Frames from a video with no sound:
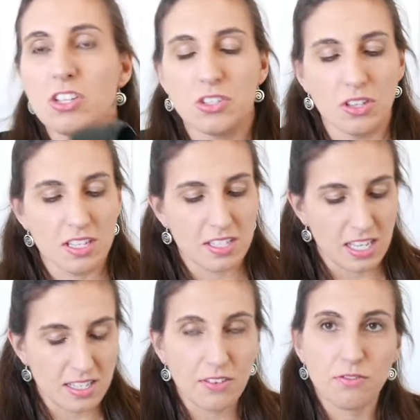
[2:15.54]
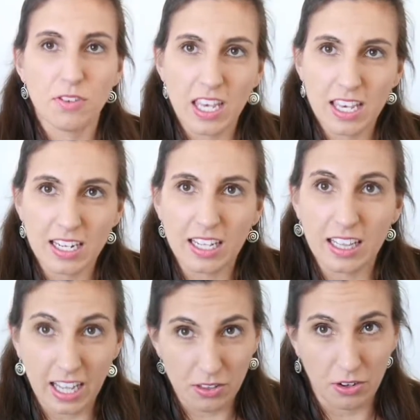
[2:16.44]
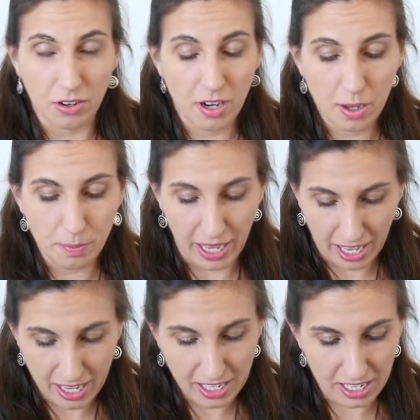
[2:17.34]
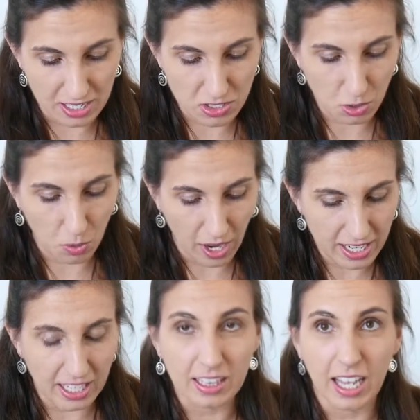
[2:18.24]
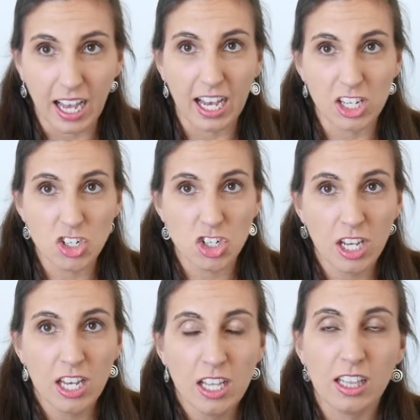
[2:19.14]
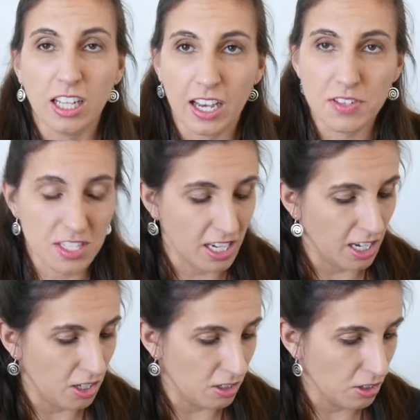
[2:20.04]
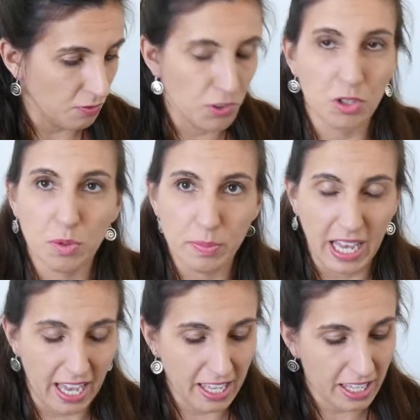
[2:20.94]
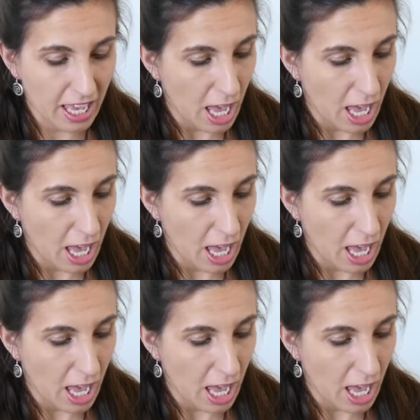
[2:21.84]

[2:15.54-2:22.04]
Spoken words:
So this is a vegan leather bag. It is quite a large lifestyle convertible bag.